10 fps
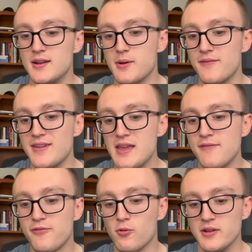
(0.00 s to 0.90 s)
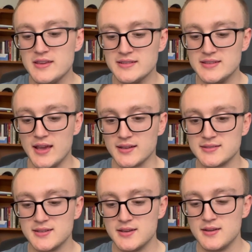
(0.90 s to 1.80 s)
Now, we have E4,
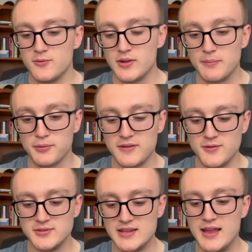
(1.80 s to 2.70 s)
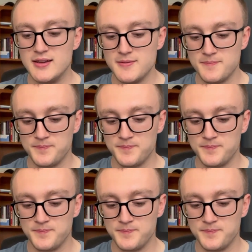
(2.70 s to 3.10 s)
E6. We can preview send.